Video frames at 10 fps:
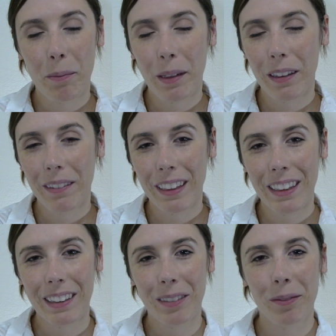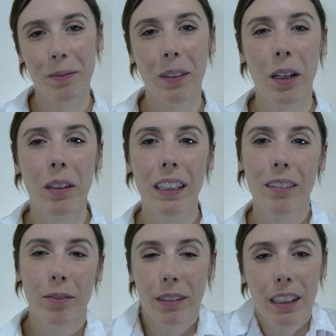Perfect. Alright,
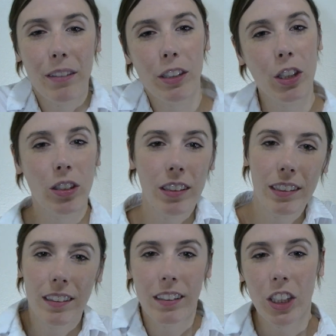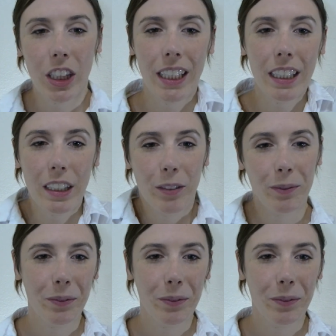you can give your shoulders a little shake.